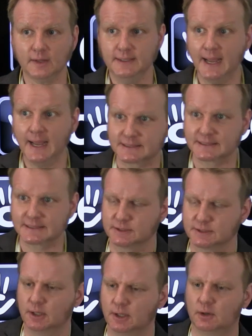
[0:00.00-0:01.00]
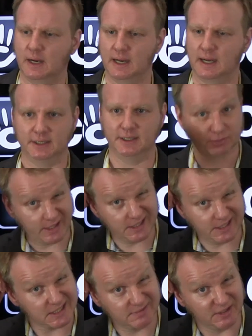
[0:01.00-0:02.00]
Yes. So
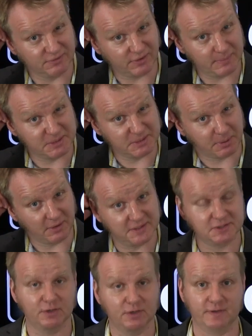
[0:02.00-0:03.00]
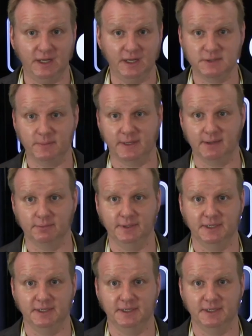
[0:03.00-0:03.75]
training is very much part of the certification. We can't really